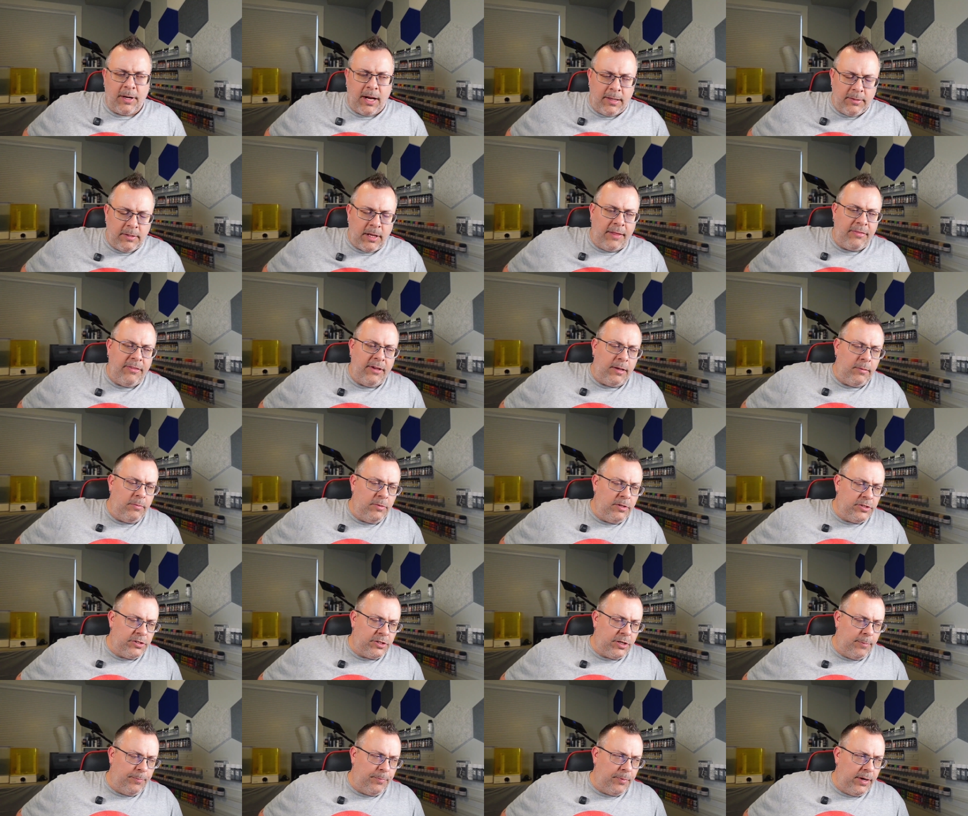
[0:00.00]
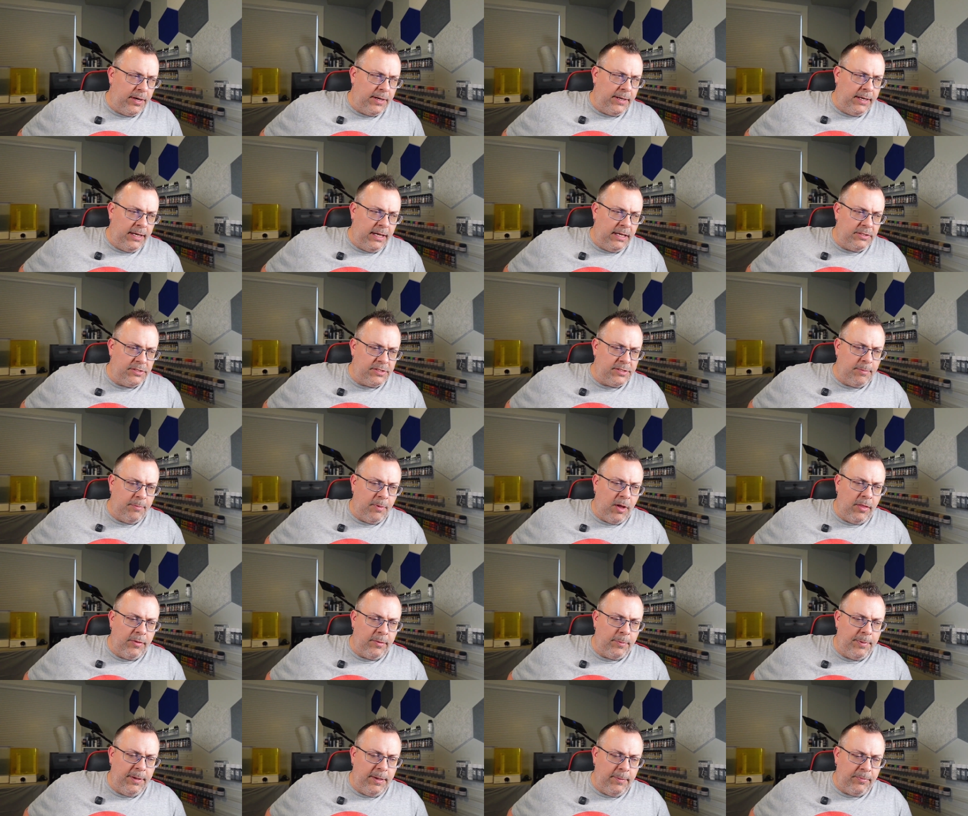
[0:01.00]
I think I'm going to start bringing in some
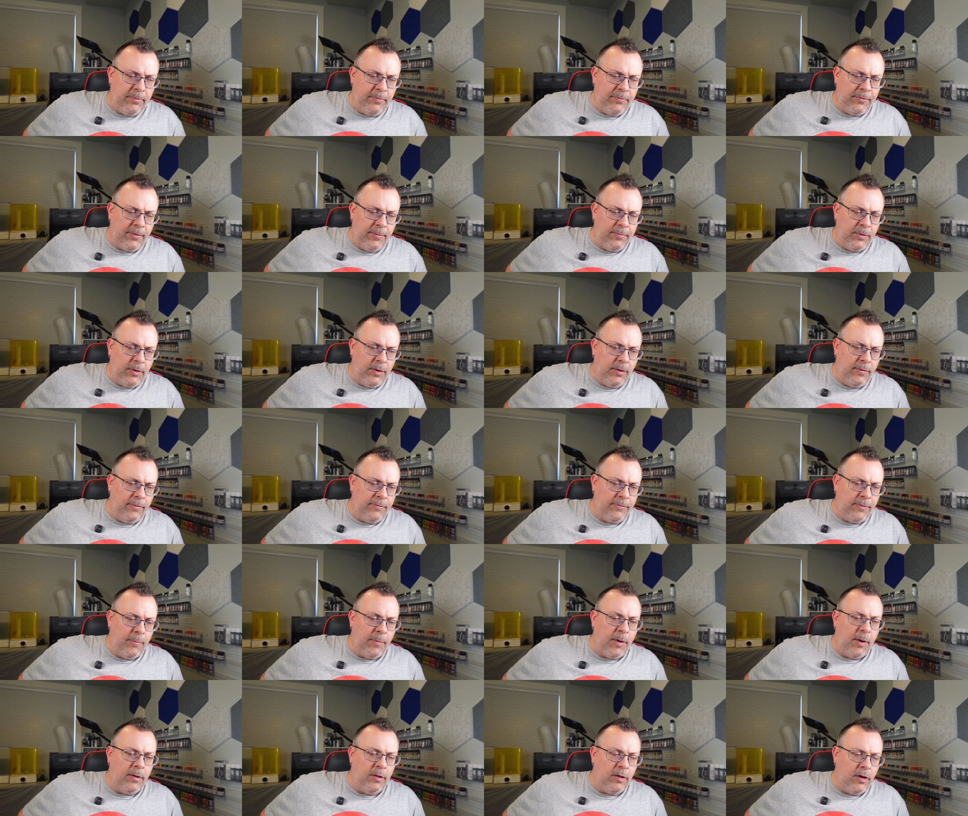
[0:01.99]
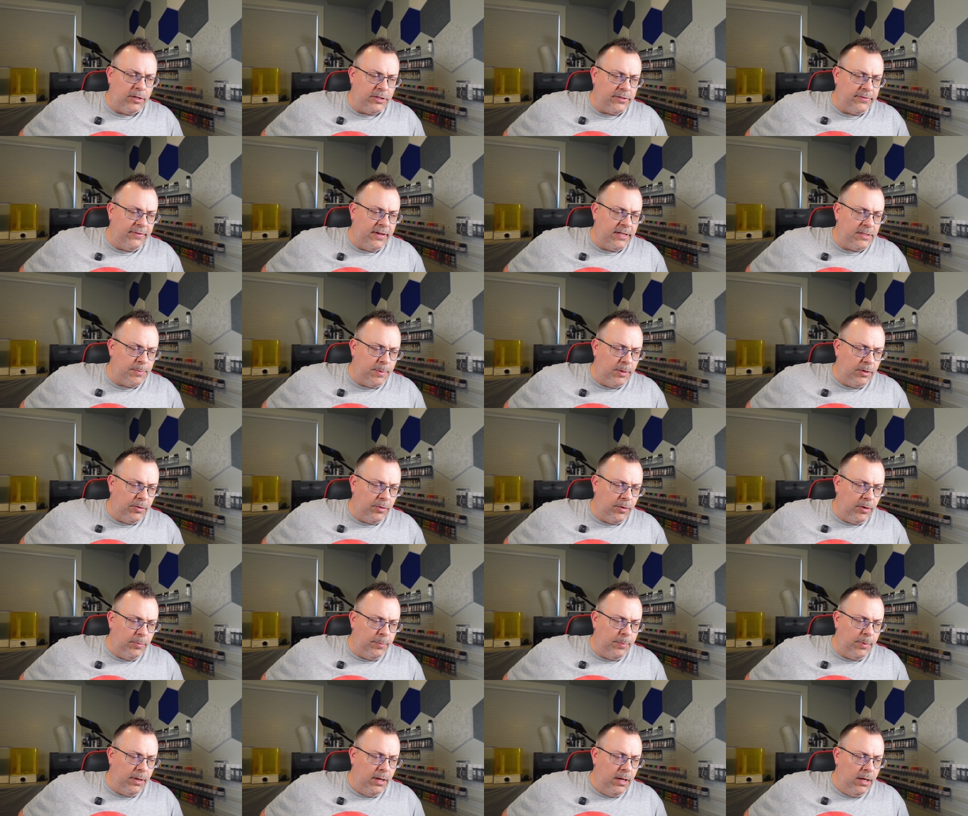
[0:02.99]
other people from our large Facebook
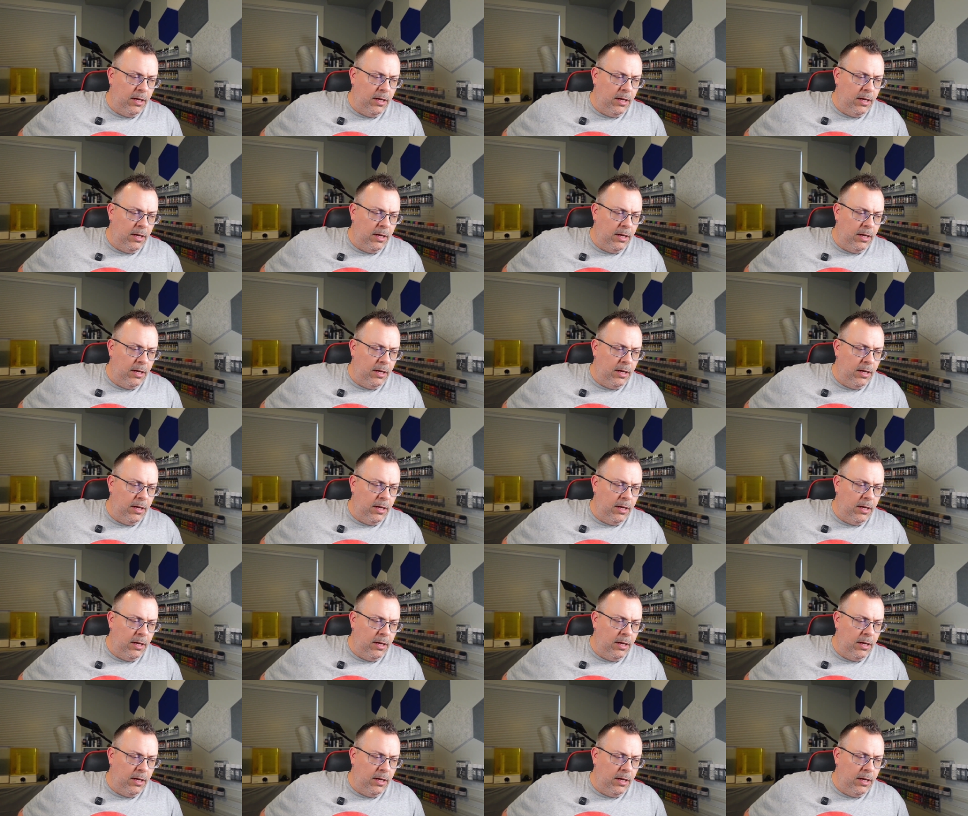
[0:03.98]
group,